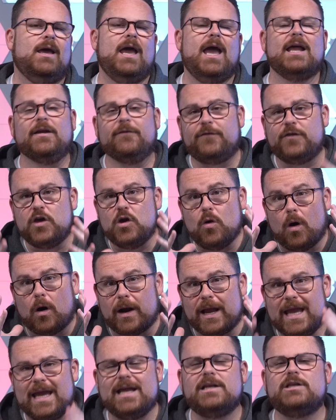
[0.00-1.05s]
And if you
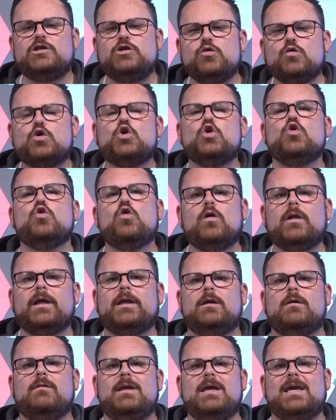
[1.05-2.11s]
are into cool
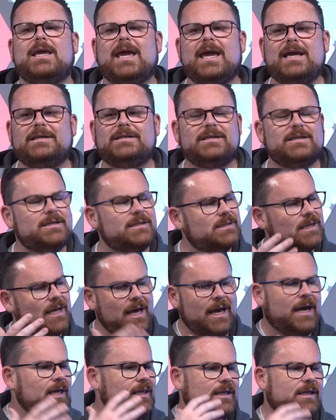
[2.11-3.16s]
and unique cases,
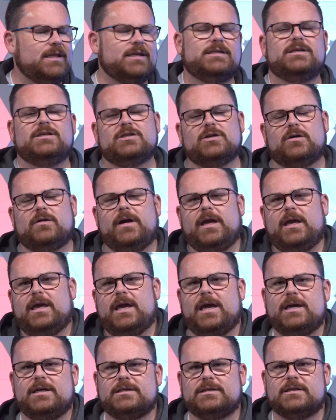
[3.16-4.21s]
then this is a great
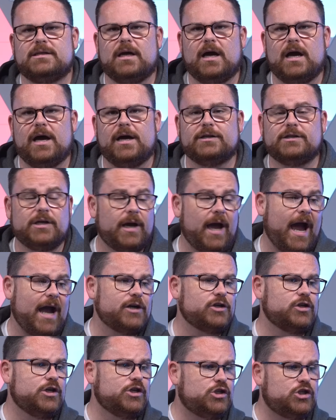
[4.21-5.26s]
case to
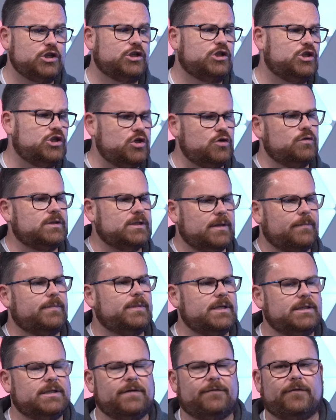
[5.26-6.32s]
actually just do
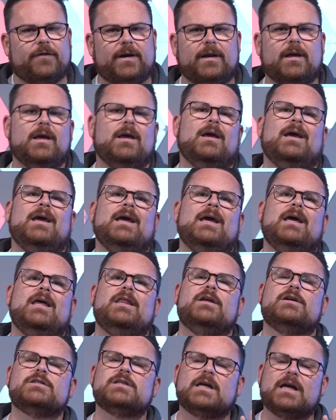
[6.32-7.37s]
something different.
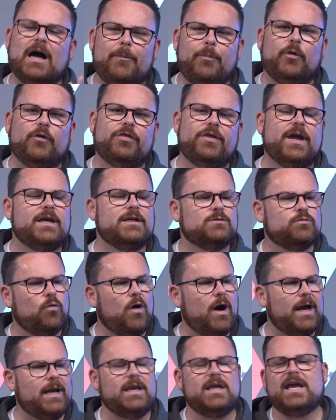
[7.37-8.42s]
There's a couple things.
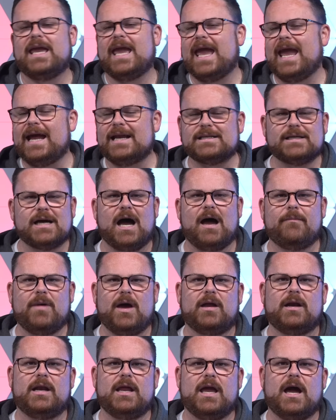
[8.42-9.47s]
One, you can't top
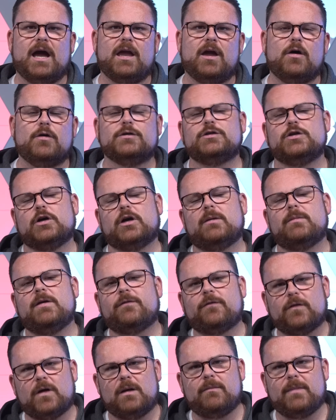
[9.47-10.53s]
mount an AIO, so you're gonna be
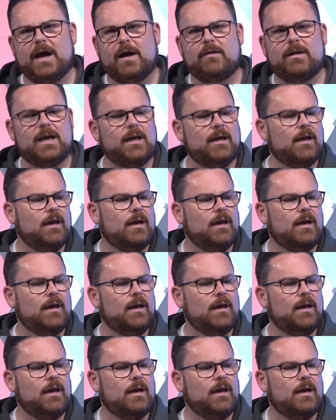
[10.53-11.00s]
front mounting.